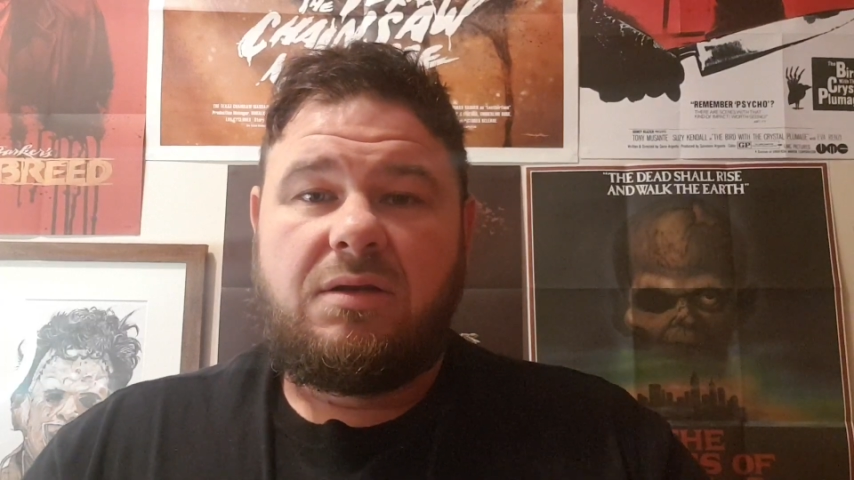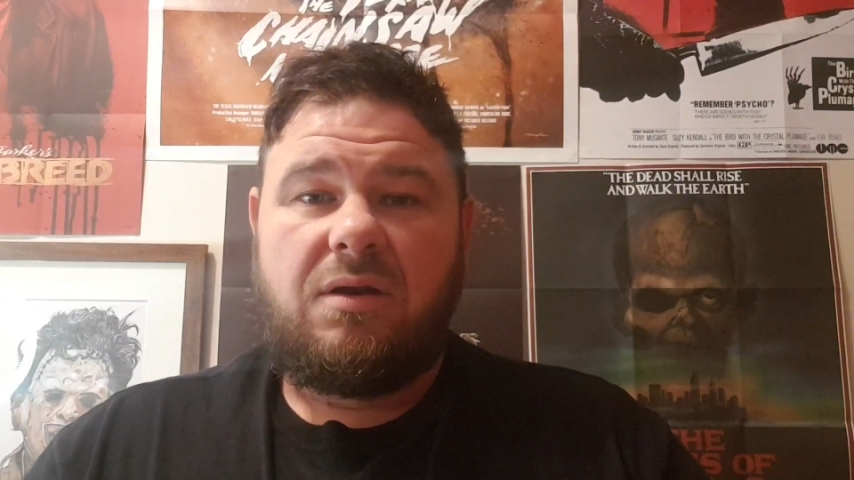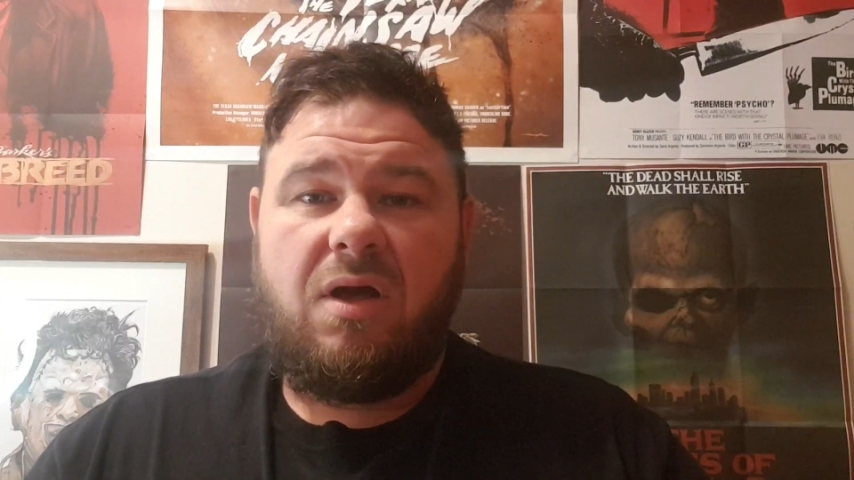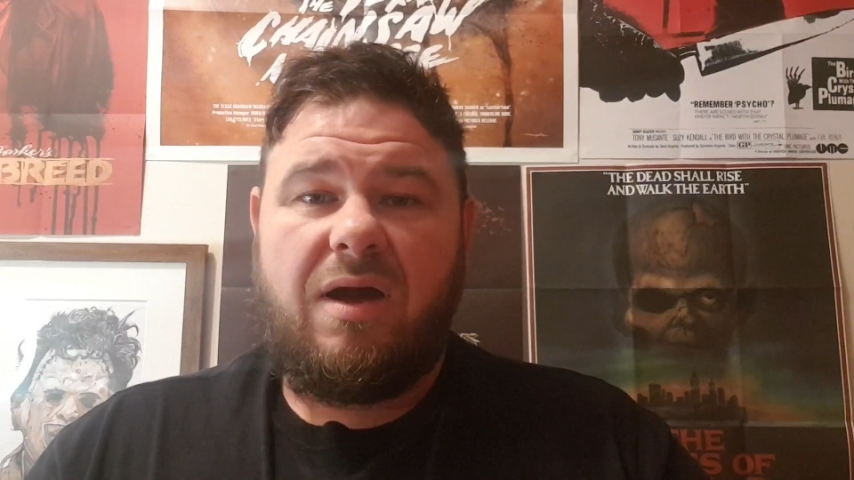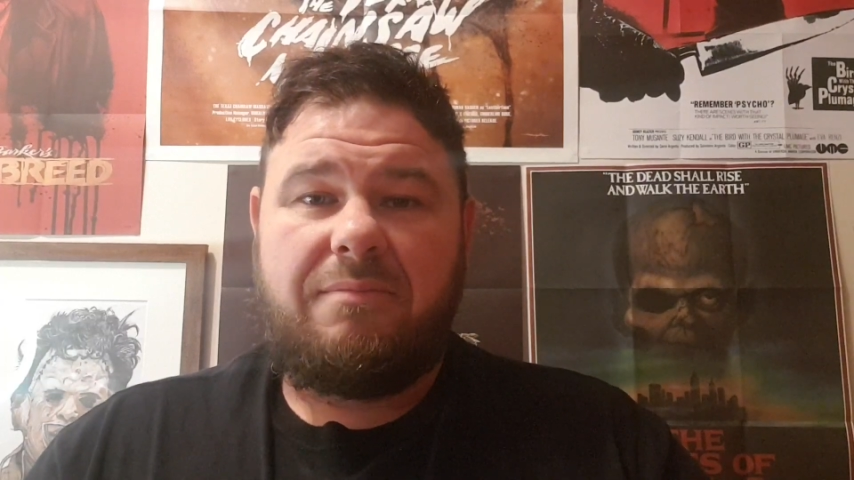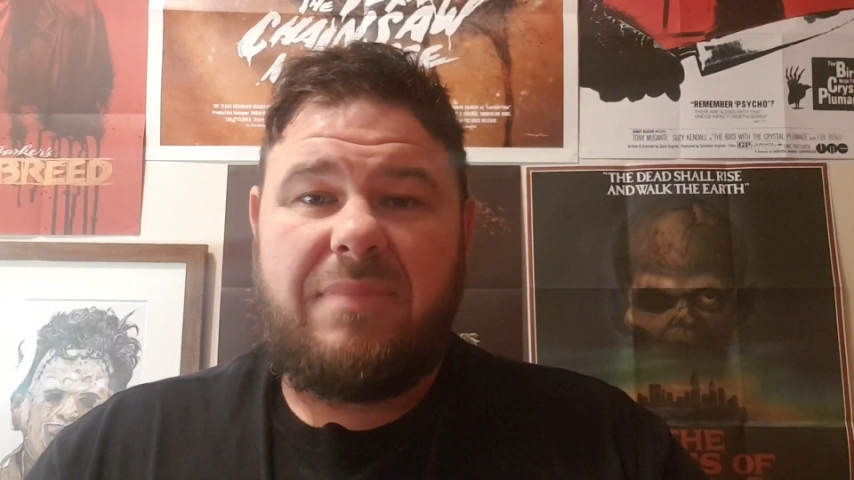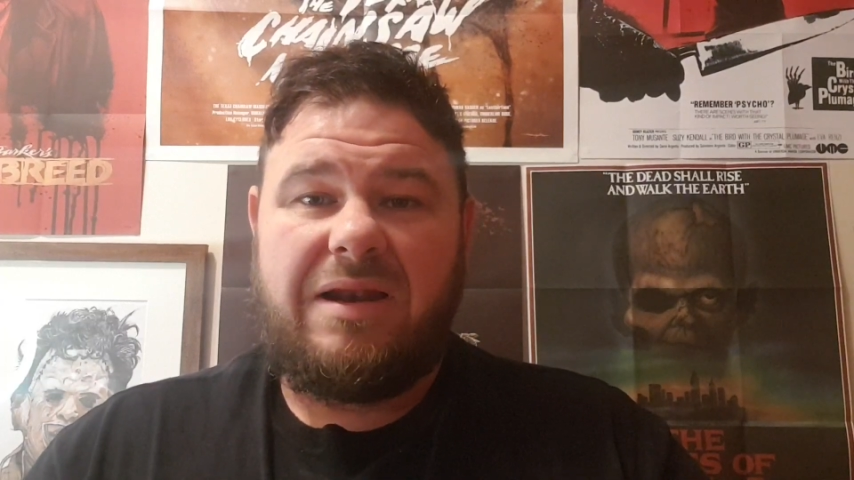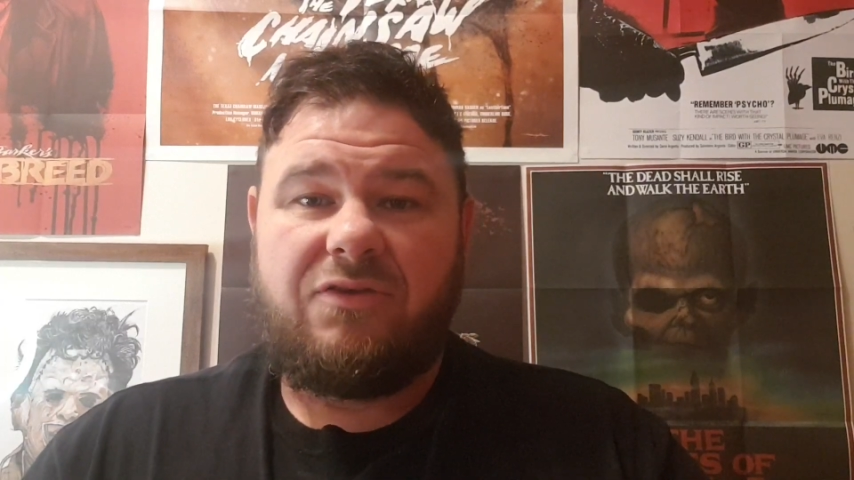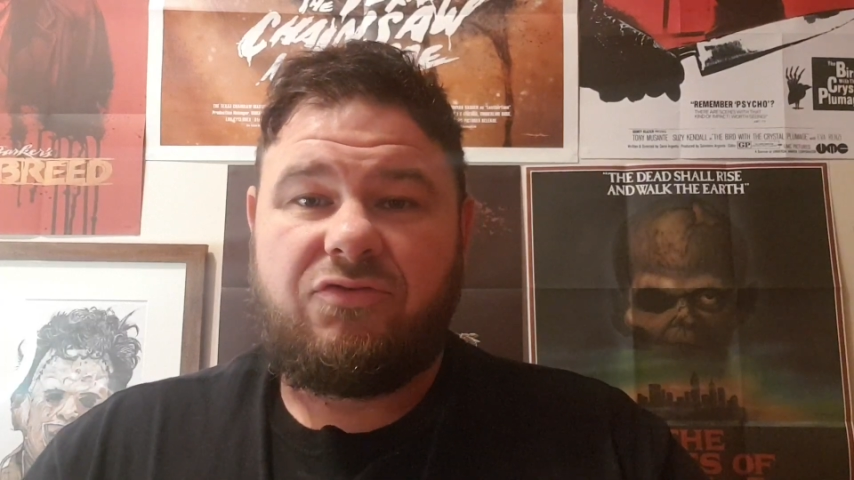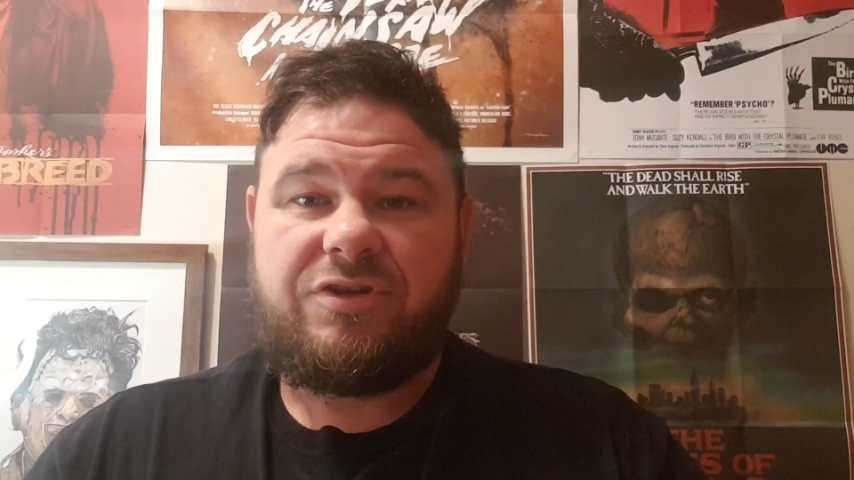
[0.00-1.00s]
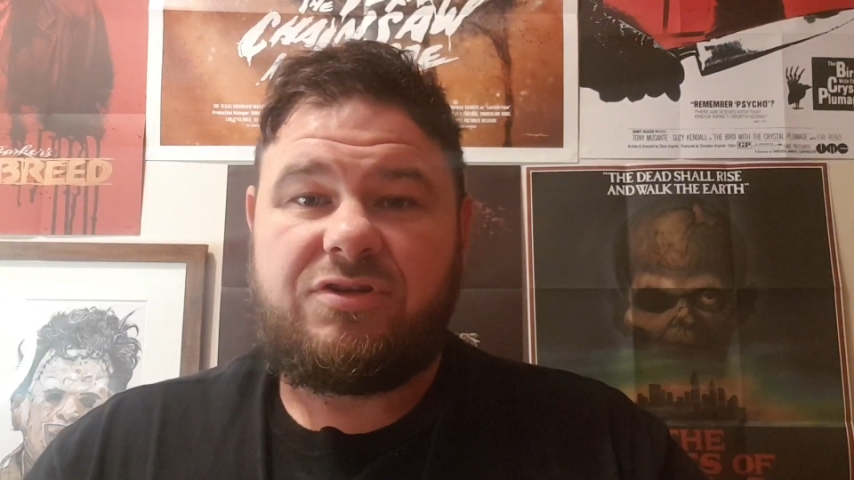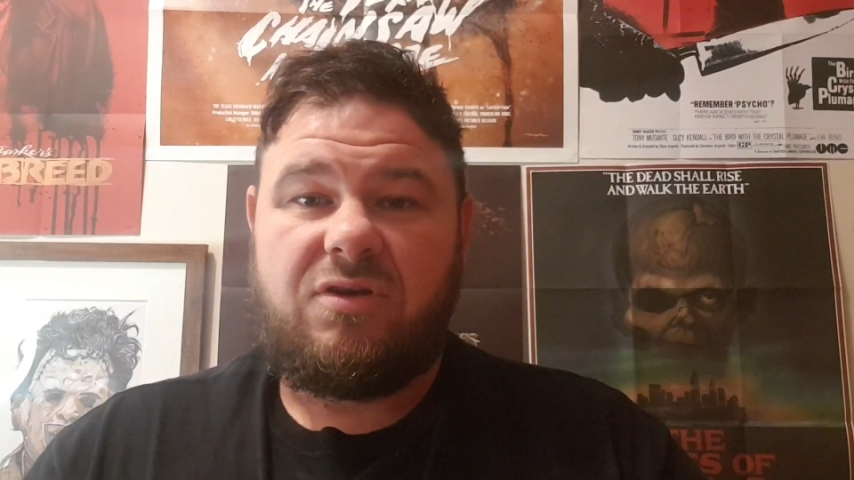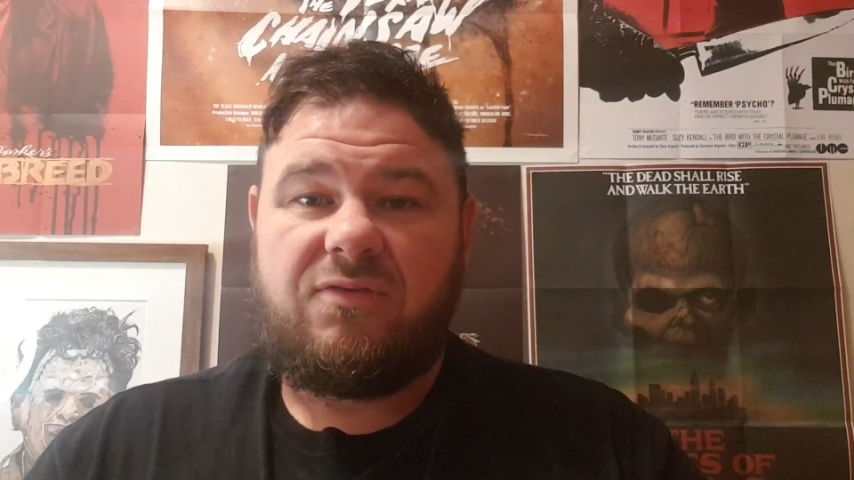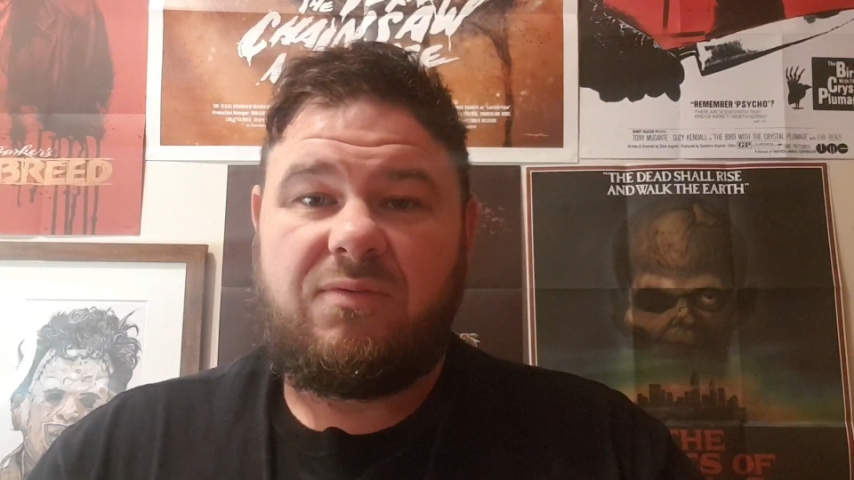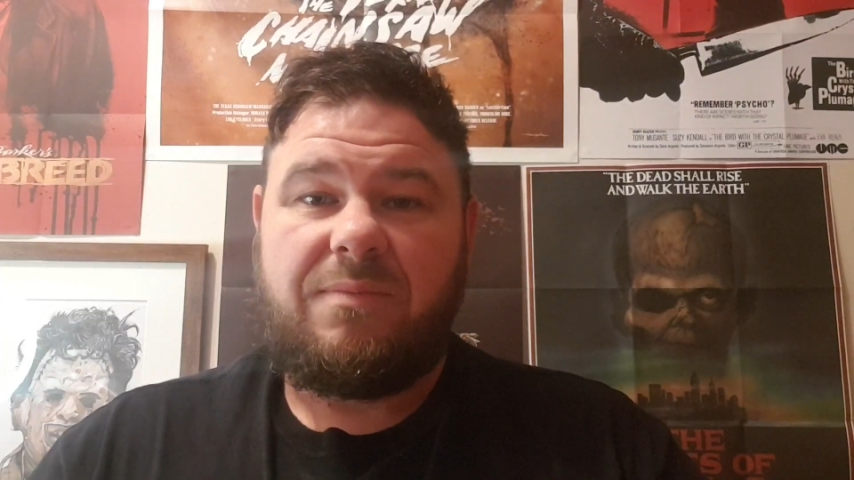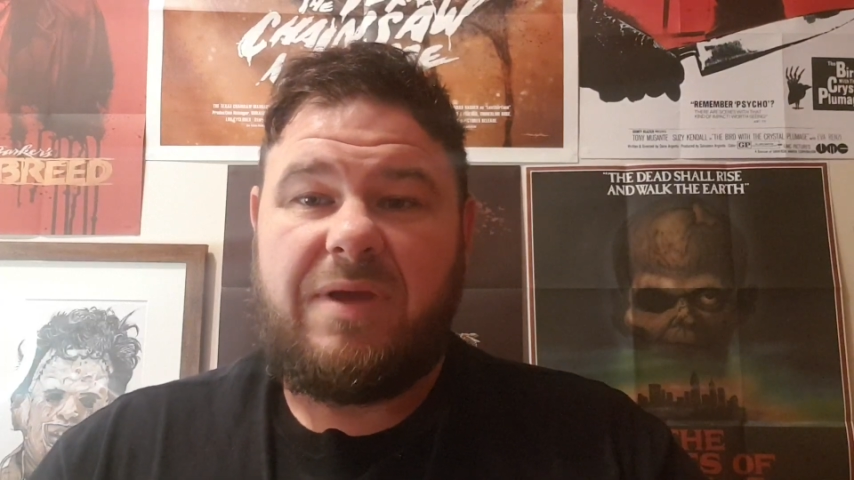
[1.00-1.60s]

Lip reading: like military stuff with